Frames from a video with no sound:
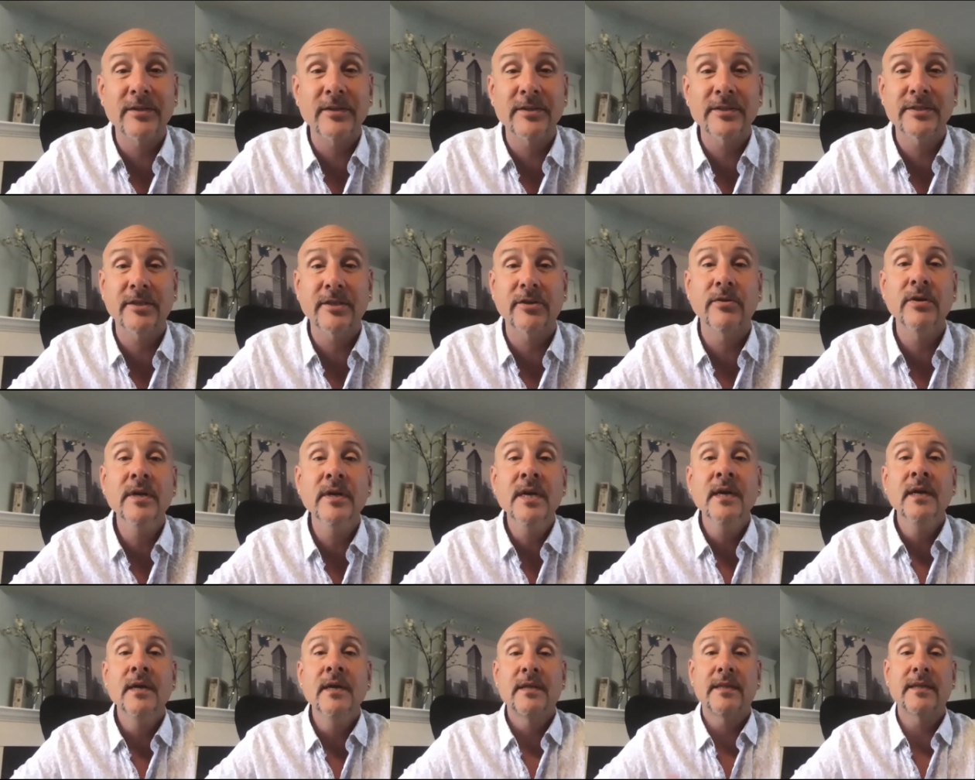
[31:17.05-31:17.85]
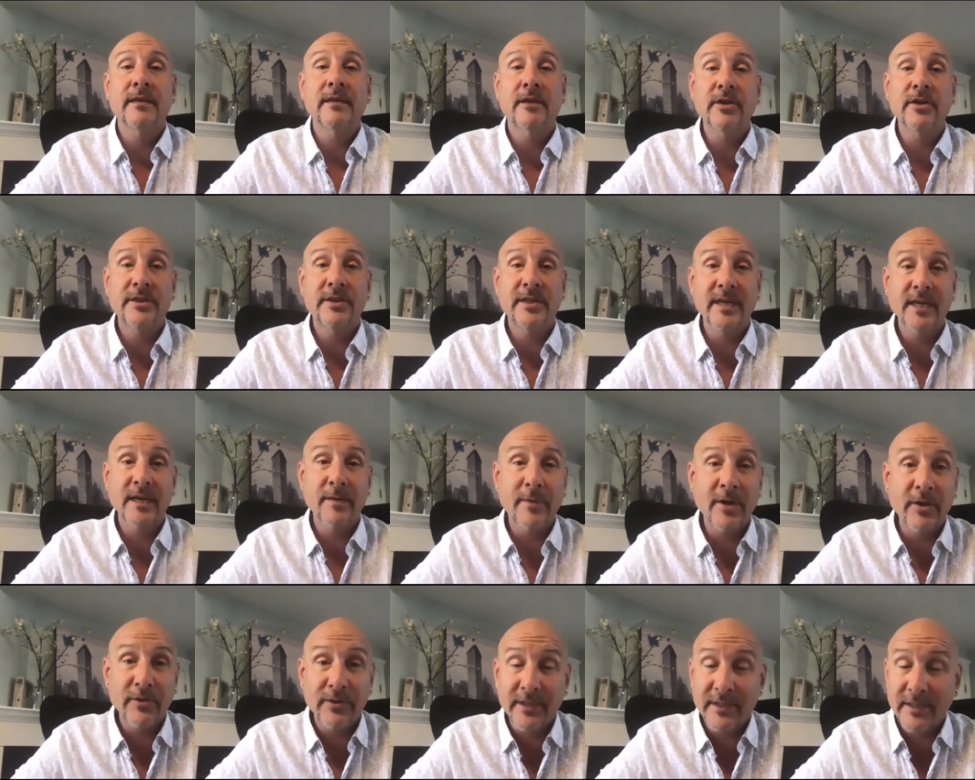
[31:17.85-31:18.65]
So the good thing
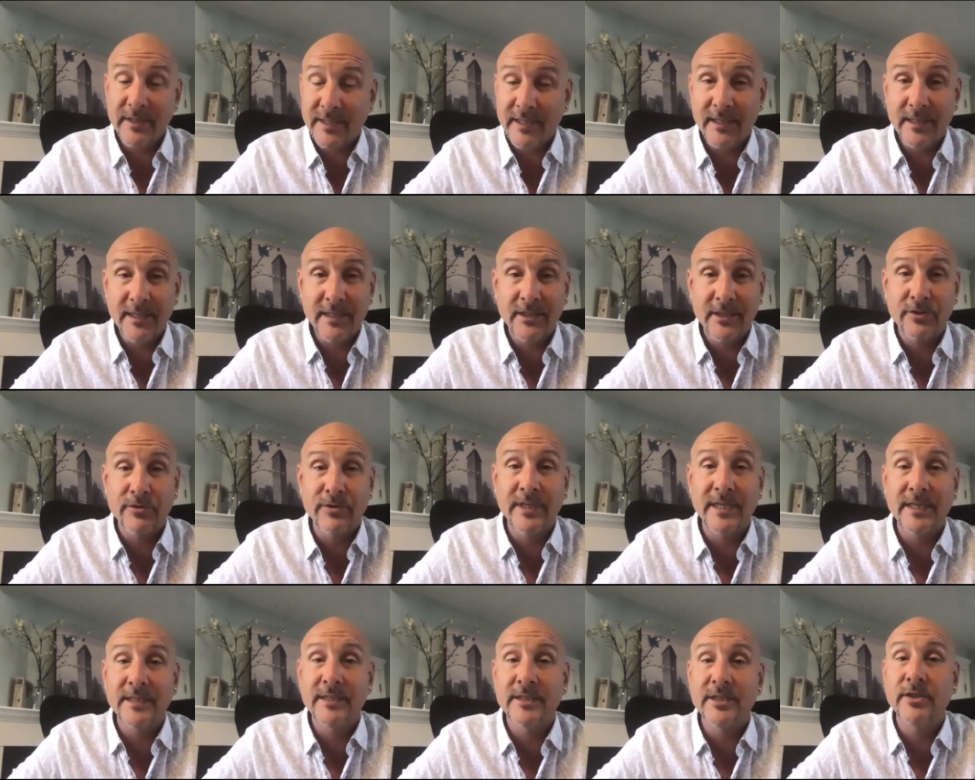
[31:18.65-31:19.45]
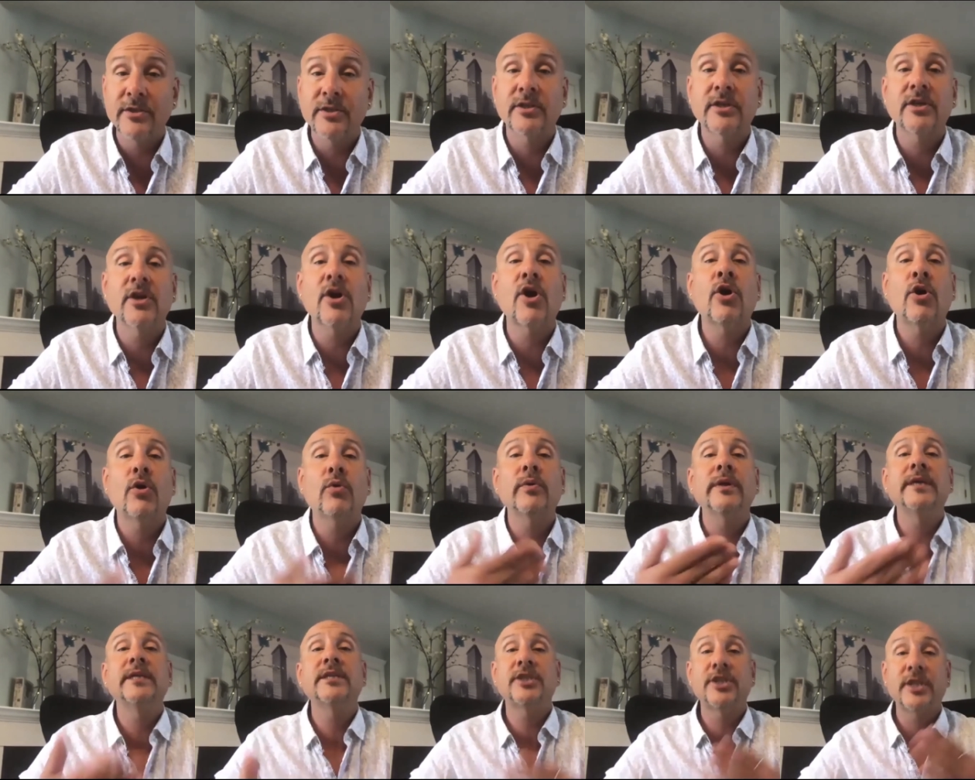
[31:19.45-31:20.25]
about this industry is you're
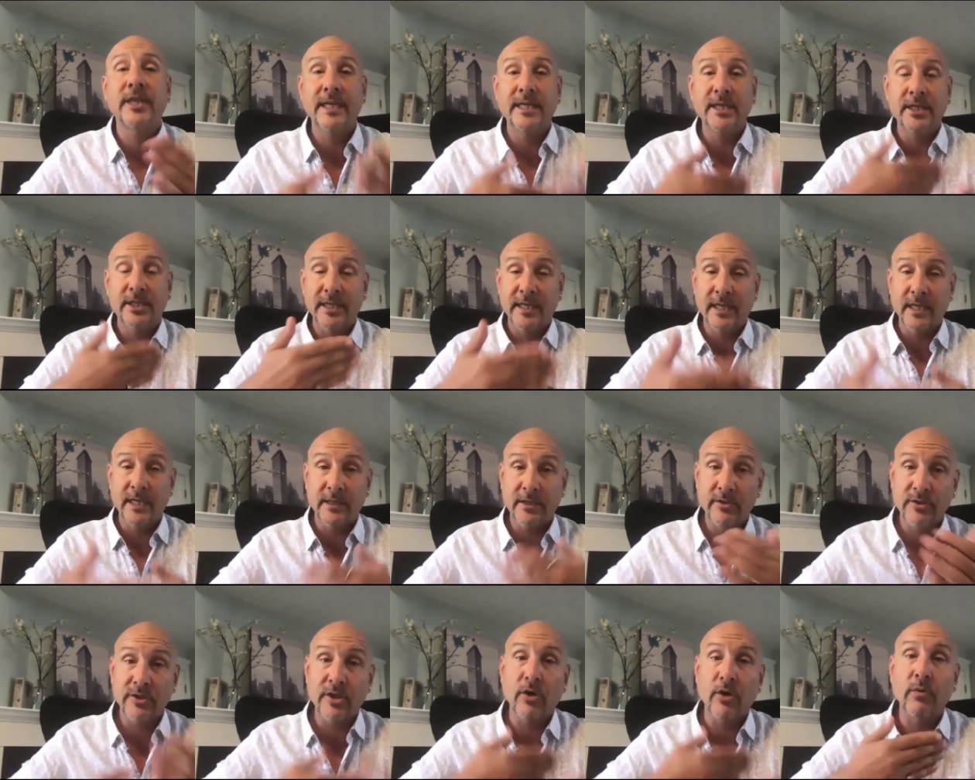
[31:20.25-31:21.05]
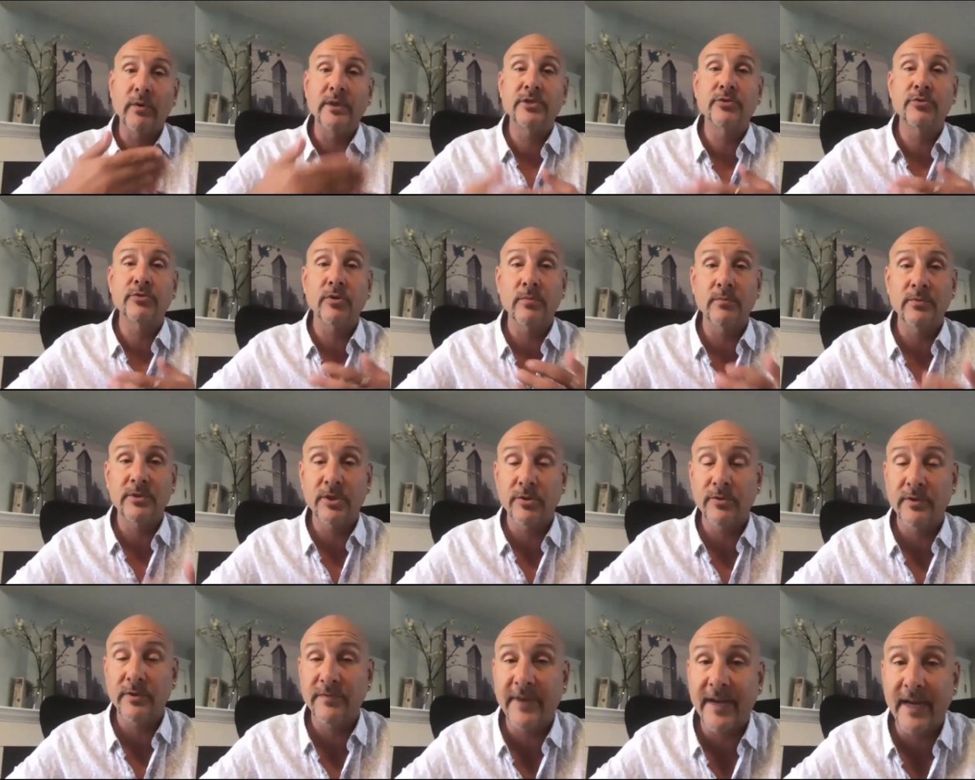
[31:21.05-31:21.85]
always changing and there's always room to
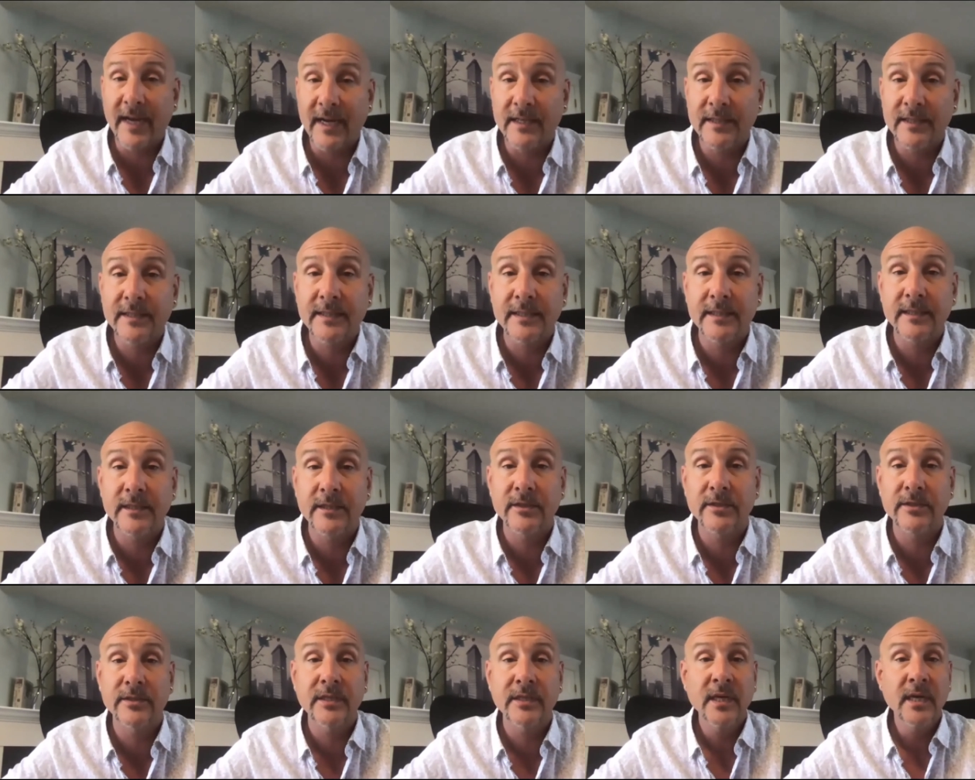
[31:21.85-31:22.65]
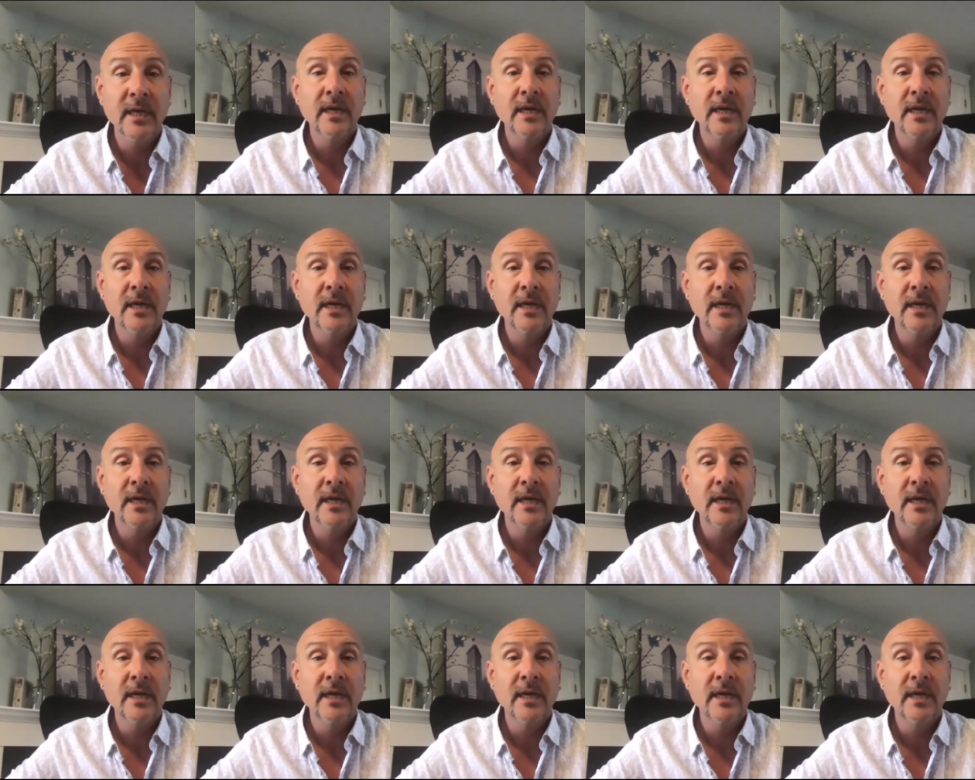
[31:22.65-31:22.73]
advance and there's